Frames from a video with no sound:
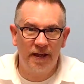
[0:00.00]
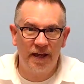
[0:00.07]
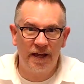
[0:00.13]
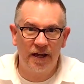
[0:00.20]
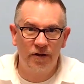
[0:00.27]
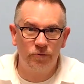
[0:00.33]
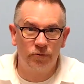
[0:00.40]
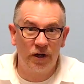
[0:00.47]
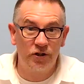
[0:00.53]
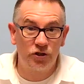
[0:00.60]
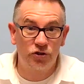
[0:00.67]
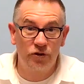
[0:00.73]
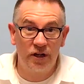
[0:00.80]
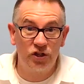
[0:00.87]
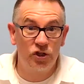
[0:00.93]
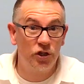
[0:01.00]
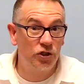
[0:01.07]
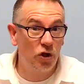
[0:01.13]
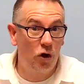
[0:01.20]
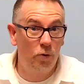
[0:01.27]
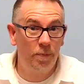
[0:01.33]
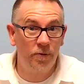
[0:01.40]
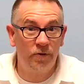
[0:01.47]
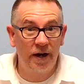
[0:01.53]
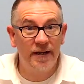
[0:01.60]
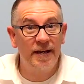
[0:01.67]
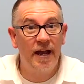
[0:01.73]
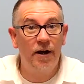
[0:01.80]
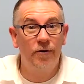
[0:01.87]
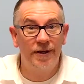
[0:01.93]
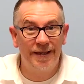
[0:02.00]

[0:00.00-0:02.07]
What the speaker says: and registration is open right now.